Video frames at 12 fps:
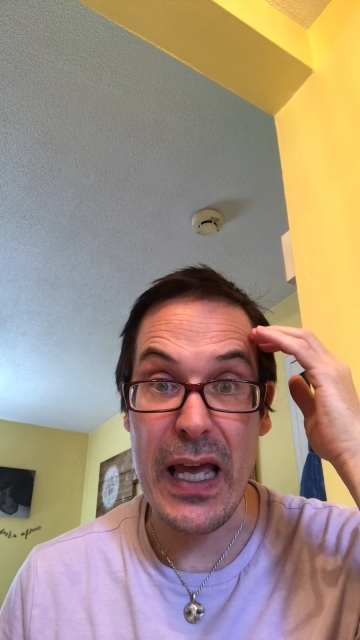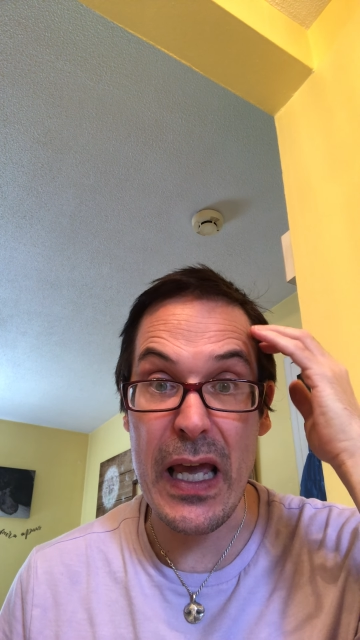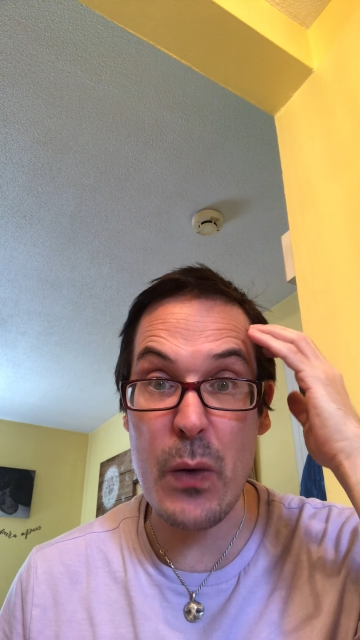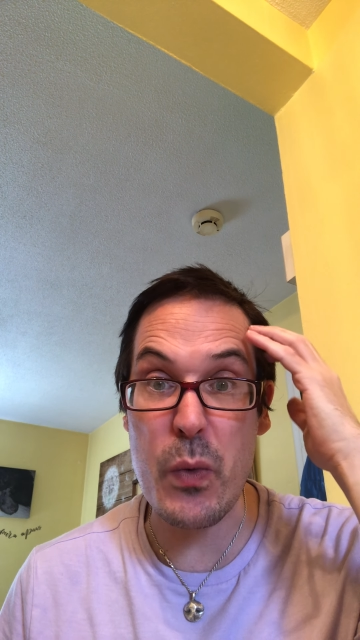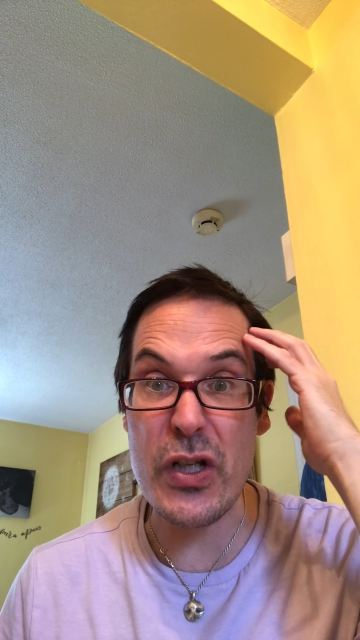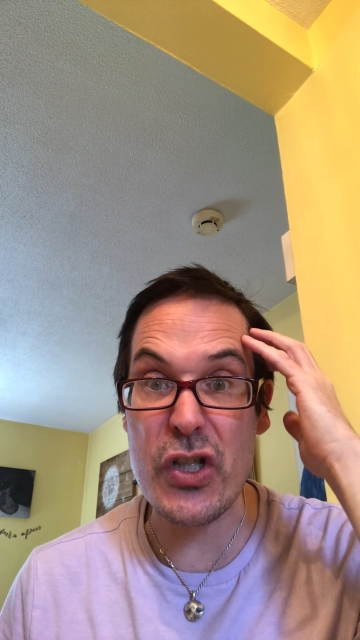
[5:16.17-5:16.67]

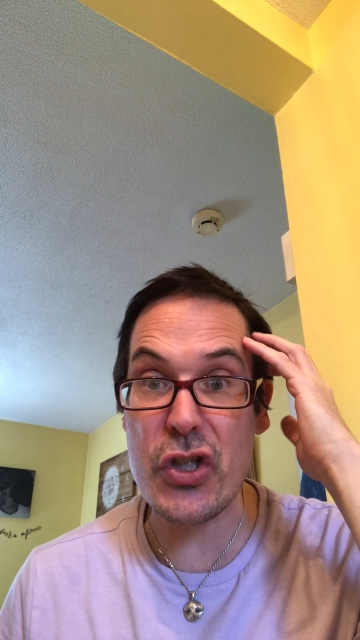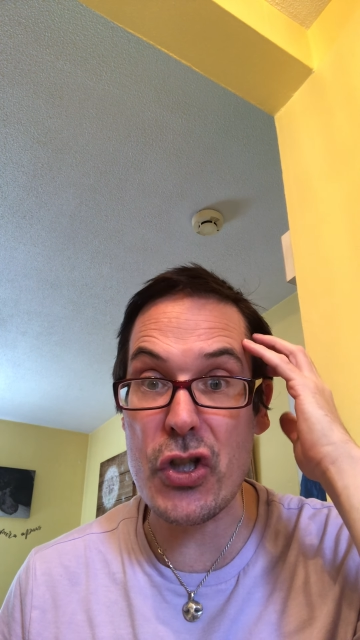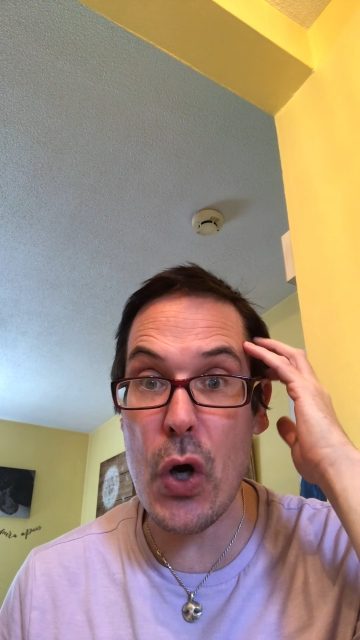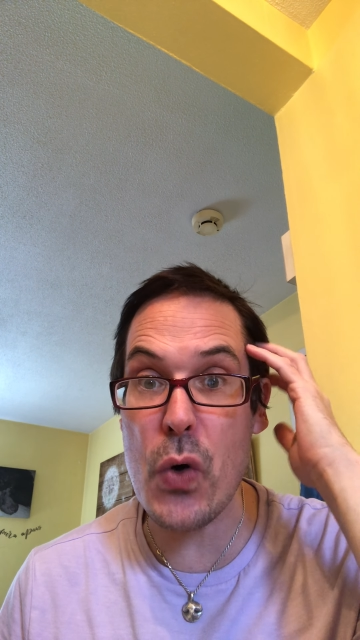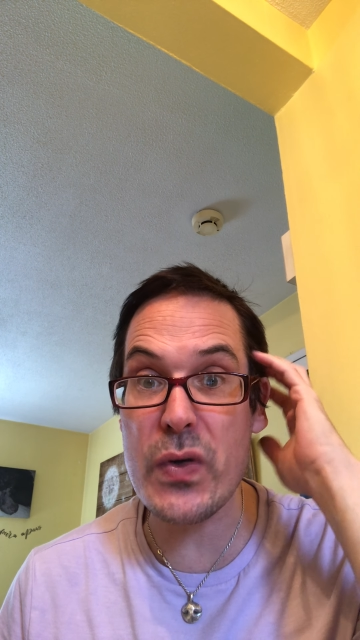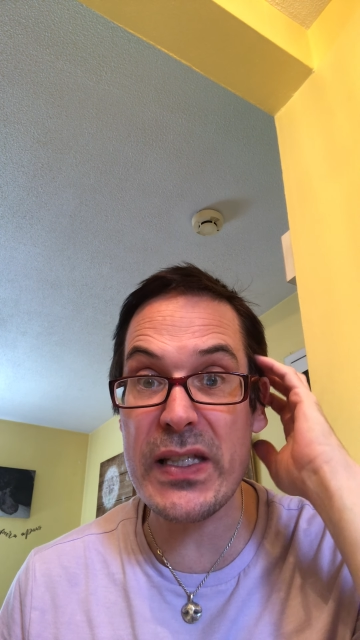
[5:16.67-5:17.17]
It was
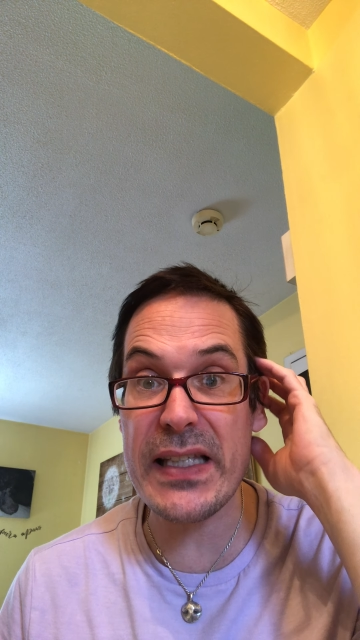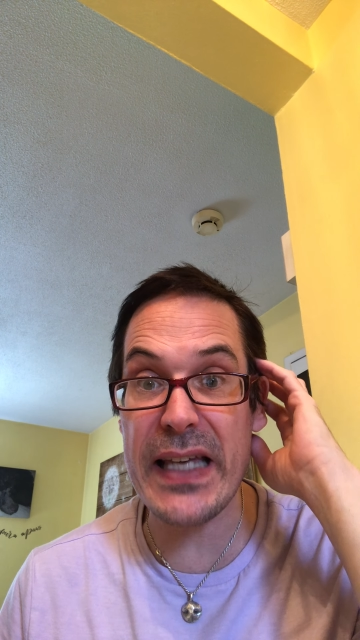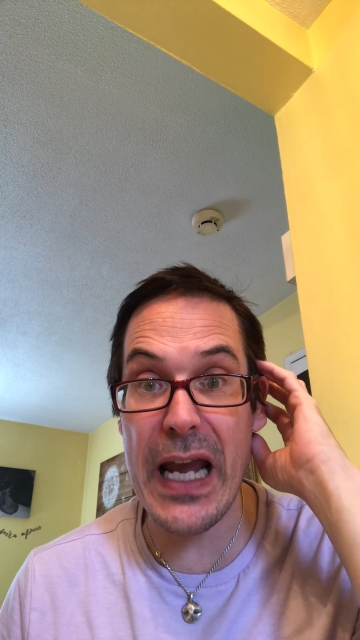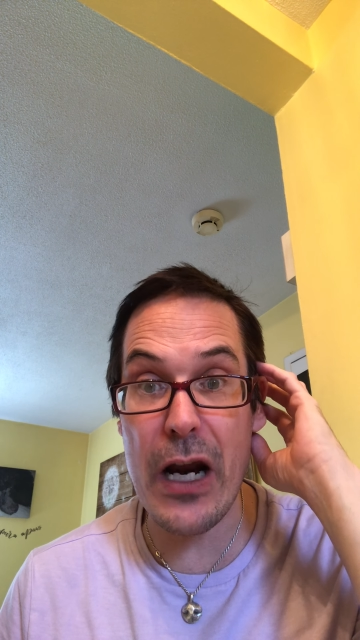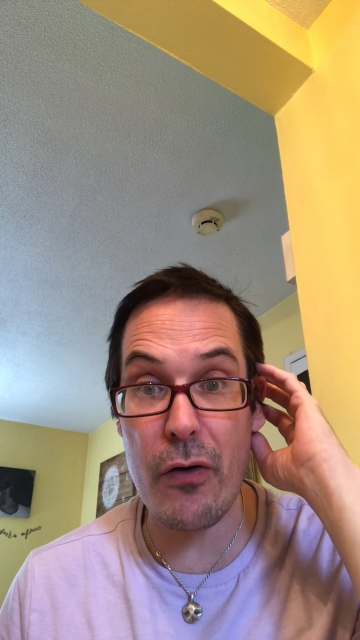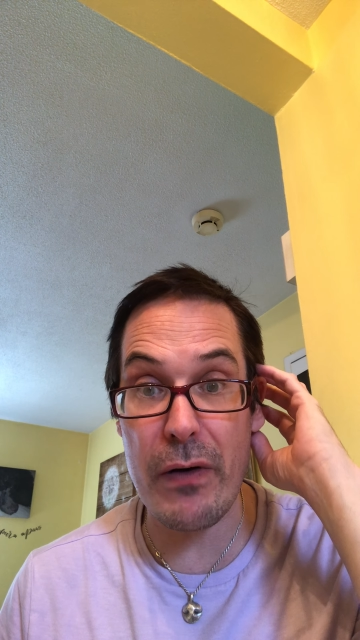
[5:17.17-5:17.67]
so
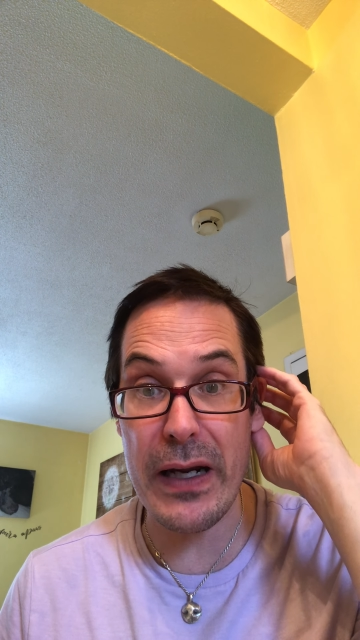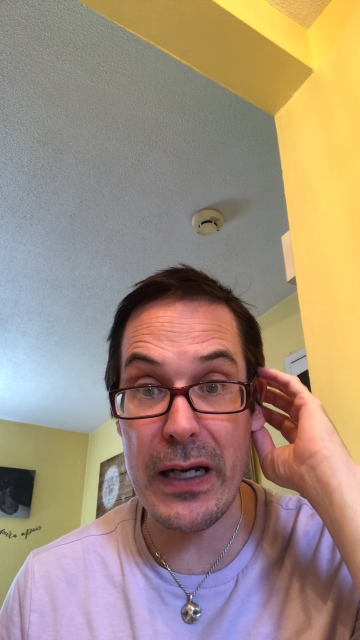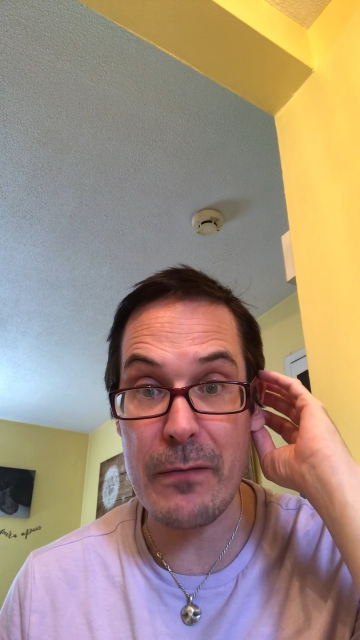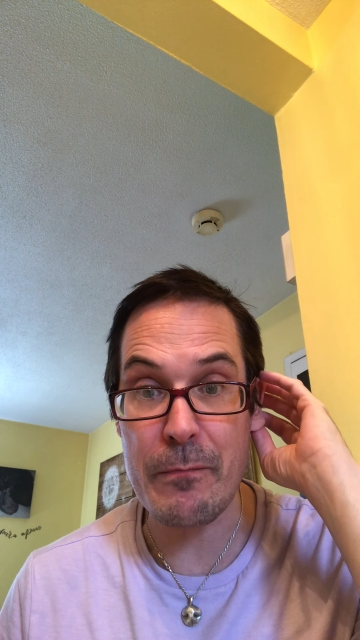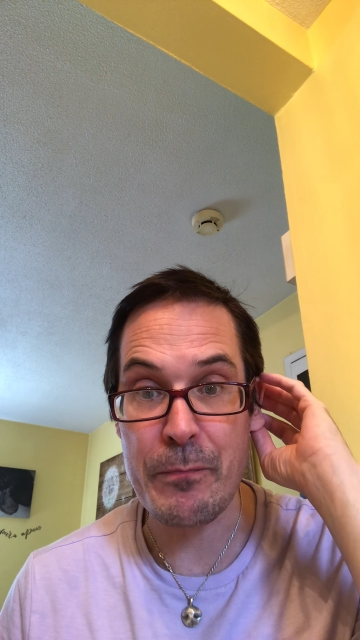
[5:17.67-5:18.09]
scary.